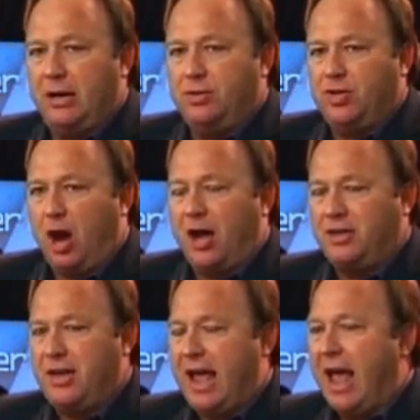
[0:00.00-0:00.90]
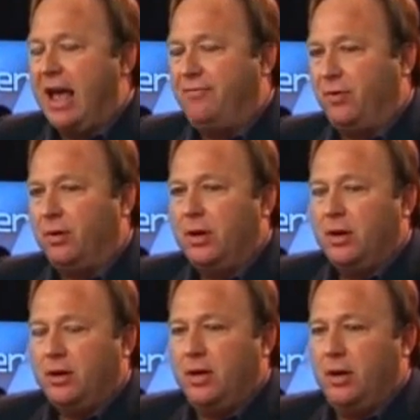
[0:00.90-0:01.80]
sawed in half, or,
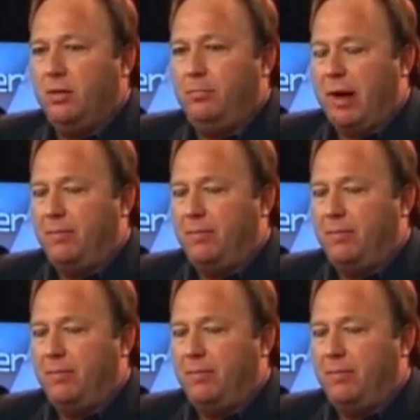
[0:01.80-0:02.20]
you know,